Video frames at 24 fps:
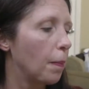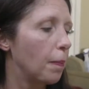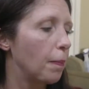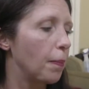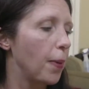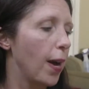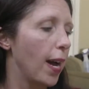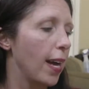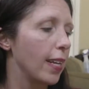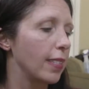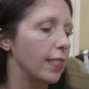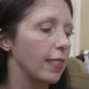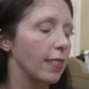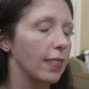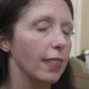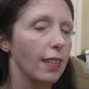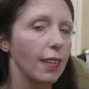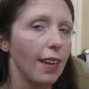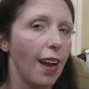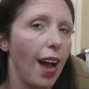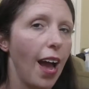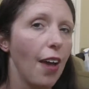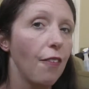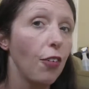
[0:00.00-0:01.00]
But
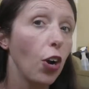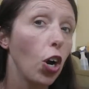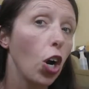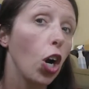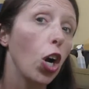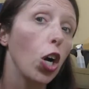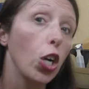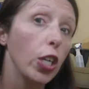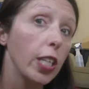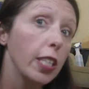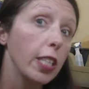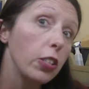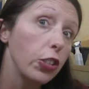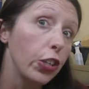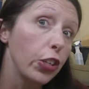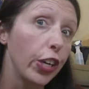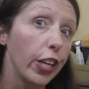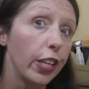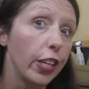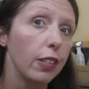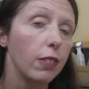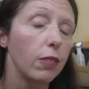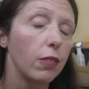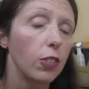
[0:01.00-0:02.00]
I've heard it's
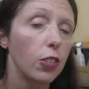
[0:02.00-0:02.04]
good,